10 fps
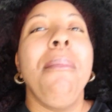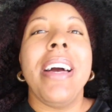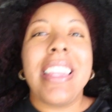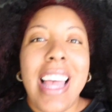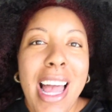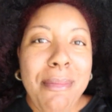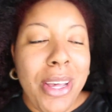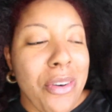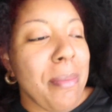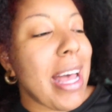but time be
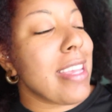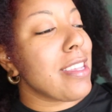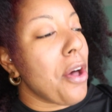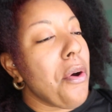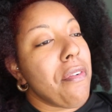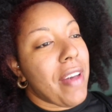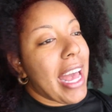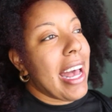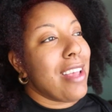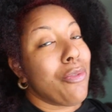going by so
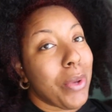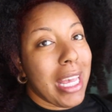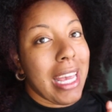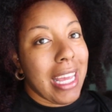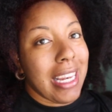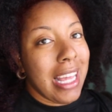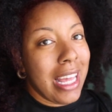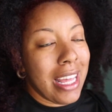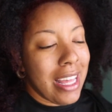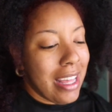fast when
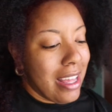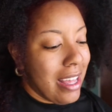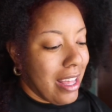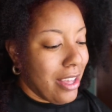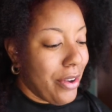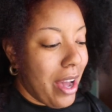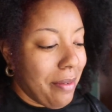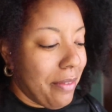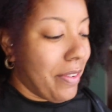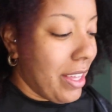you're
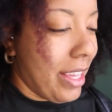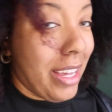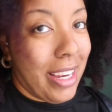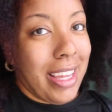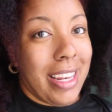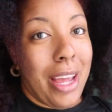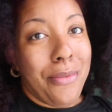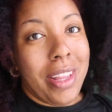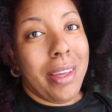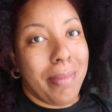having fun. And they
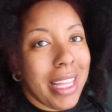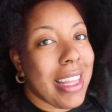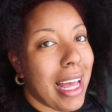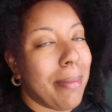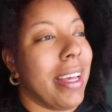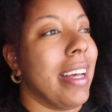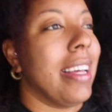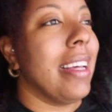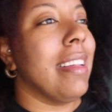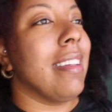really meant that
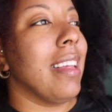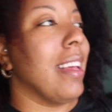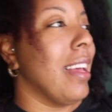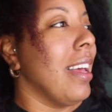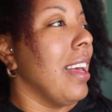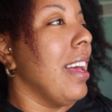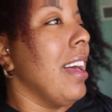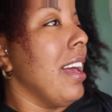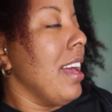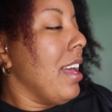because
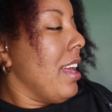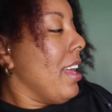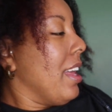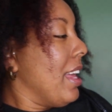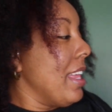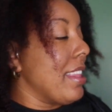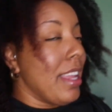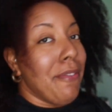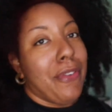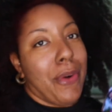it's
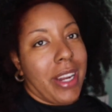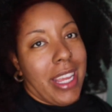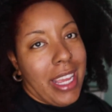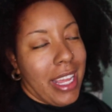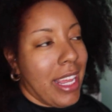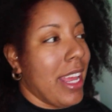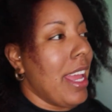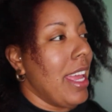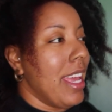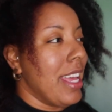1040
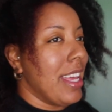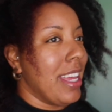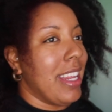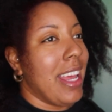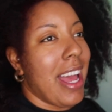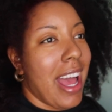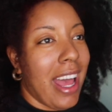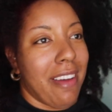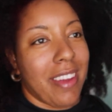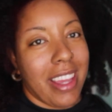and I
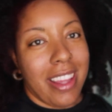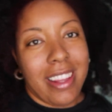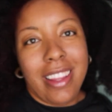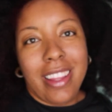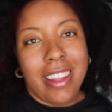haven't